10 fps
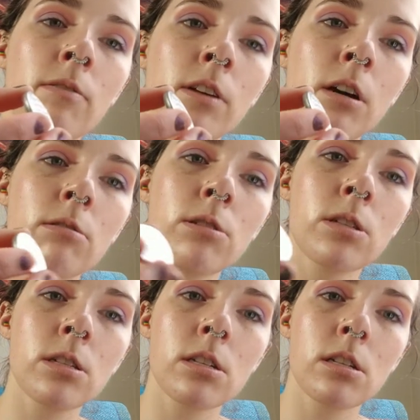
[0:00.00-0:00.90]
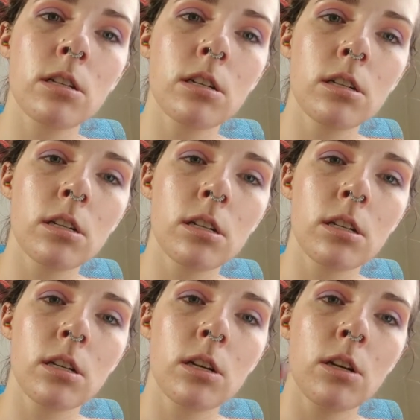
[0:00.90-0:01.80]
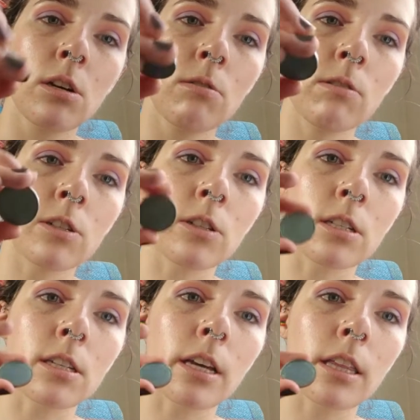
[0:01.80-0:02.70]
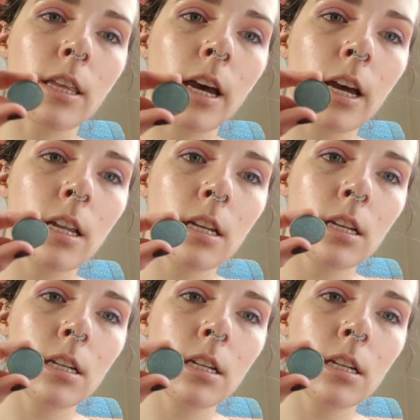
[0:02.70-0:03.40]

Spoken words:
of Ghosts, which looks like that.